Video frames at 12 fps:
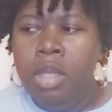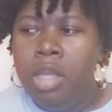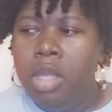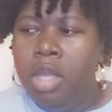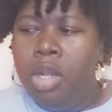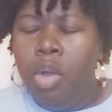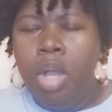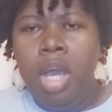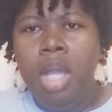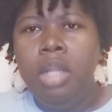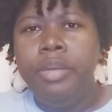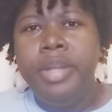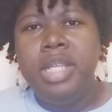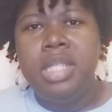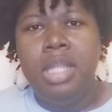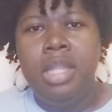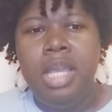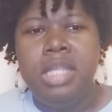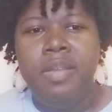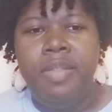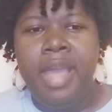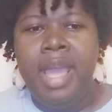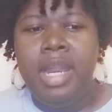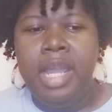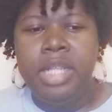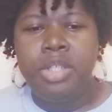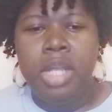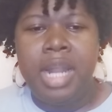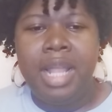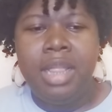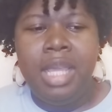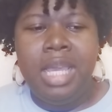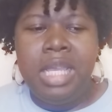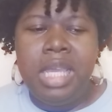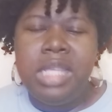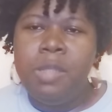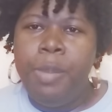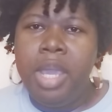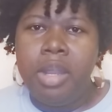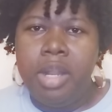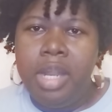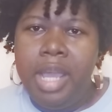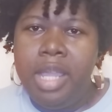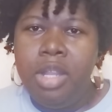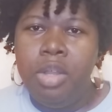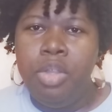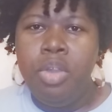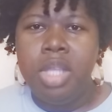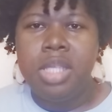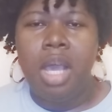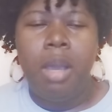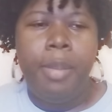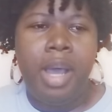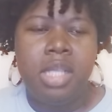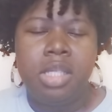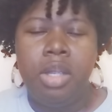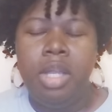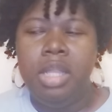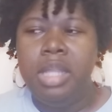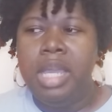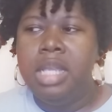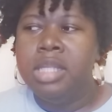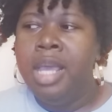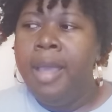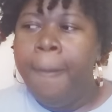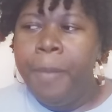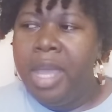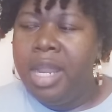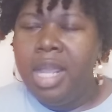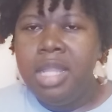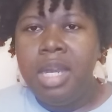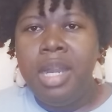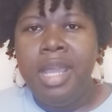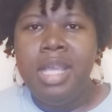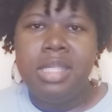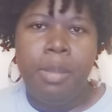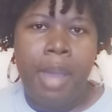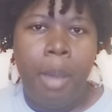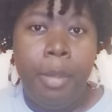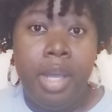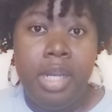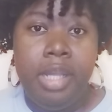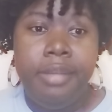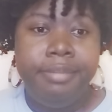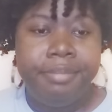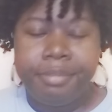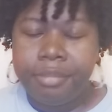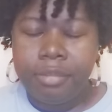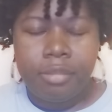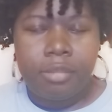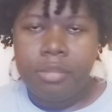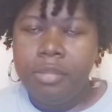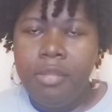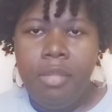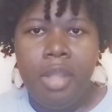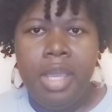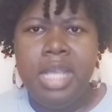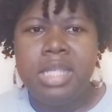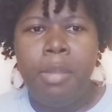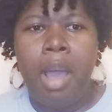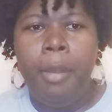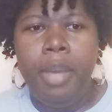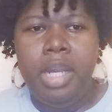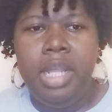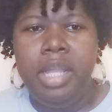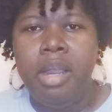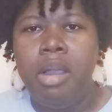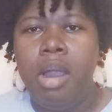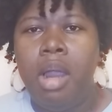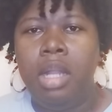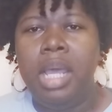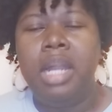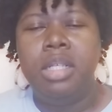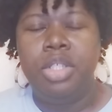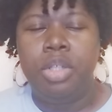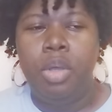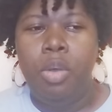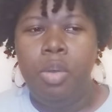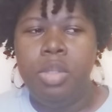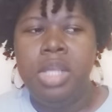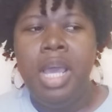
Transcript: you know colorists and things of that nature and I it, it's bigger than that you know you could talk about certain things at the end of the day it's about money it's about money. There are a lot of shows